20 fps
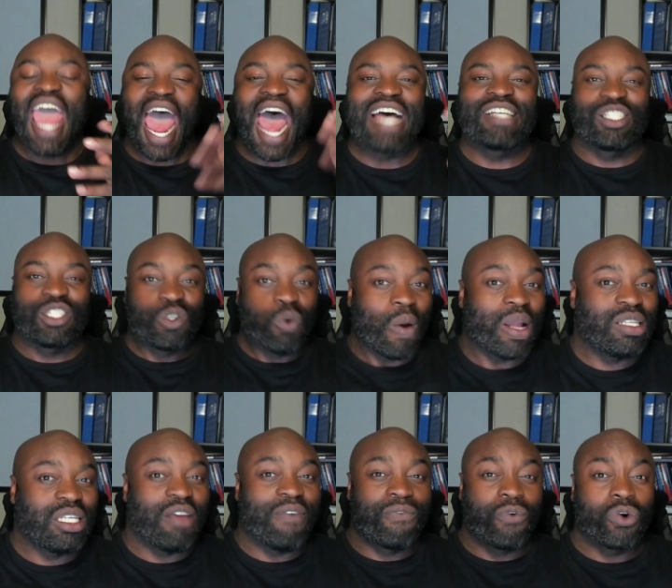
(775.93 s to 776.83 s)
has
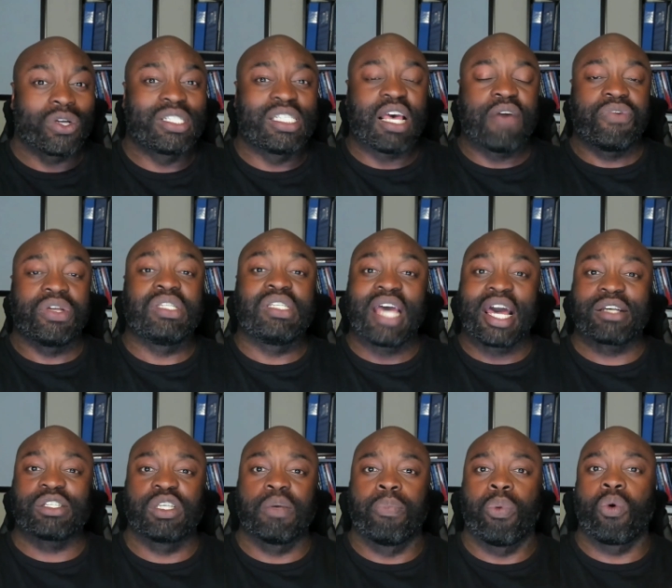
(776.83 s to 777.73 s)
24/7 tech
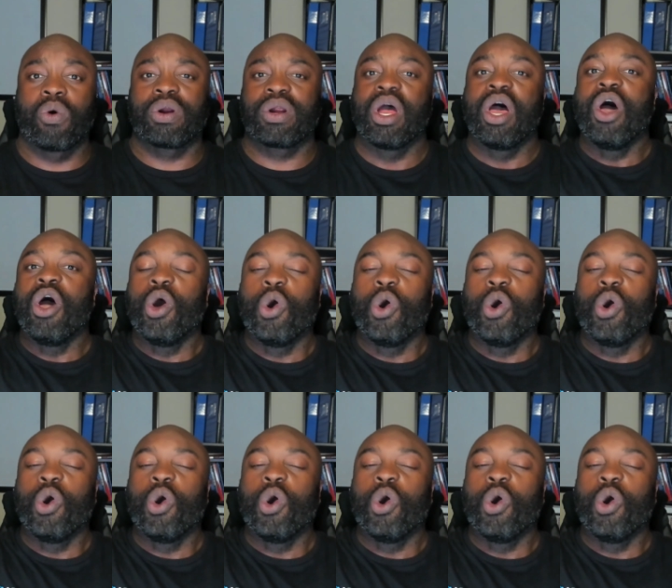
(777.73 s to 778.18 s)
support